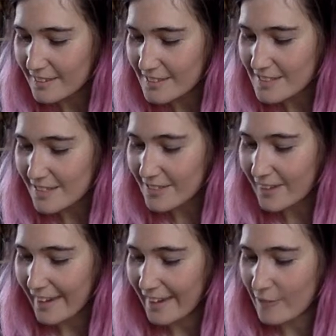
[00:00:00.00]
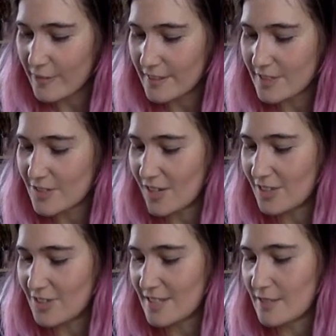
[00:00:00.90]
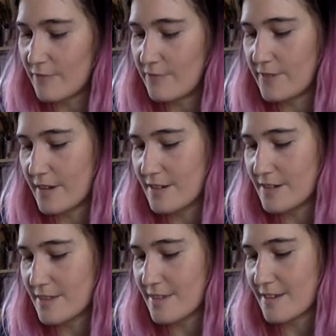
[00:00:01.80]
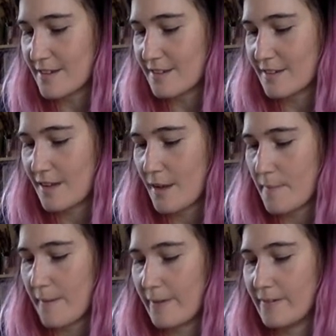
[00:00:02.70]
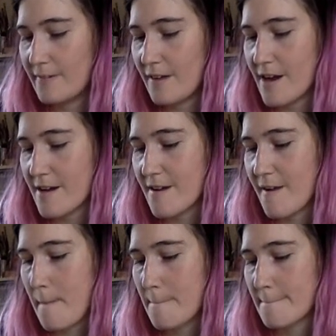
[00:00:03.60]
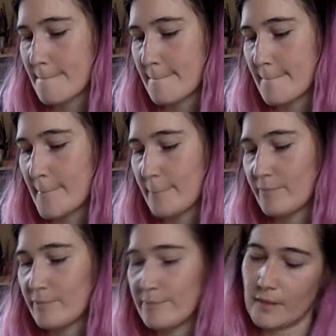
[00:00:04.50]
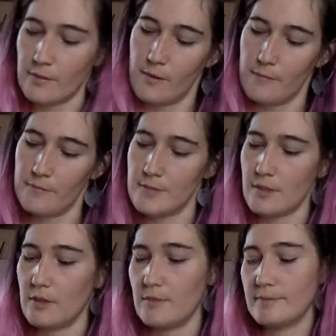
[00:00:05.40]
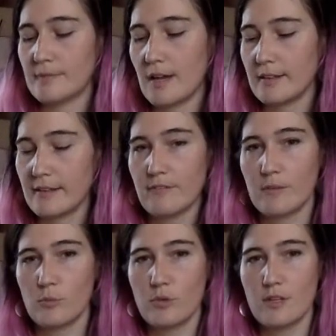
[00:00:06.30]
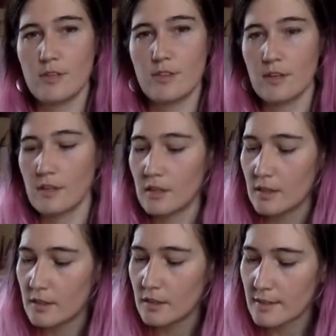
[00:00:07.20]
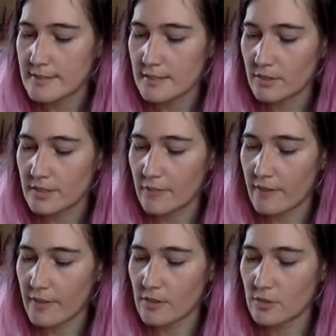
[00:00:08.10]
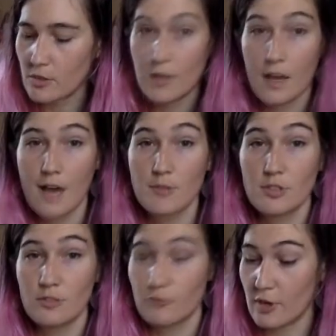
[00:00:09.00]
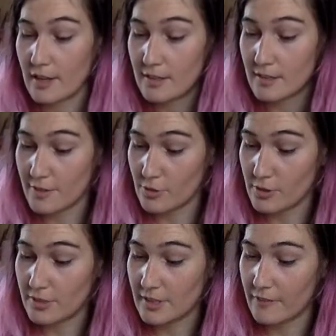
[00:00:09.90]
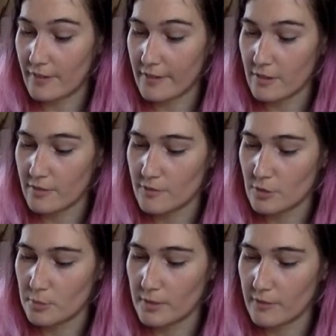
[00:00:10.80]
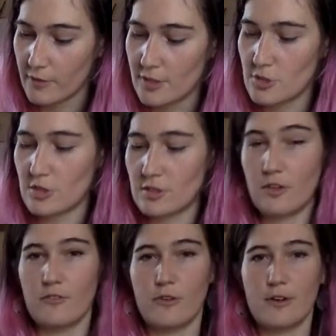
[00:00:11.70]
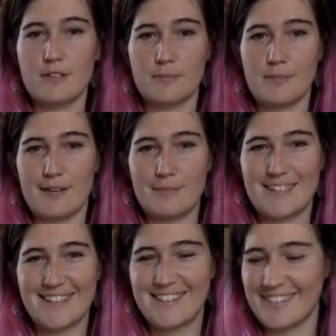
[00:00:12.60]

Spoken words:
It's okay for things to change. That's the fun thing about art. Cool. So I'll leave him with his little tail feather, and you know what? I'm just going to freehand another little tail feather. Don't be afraid to just go for it sometimes.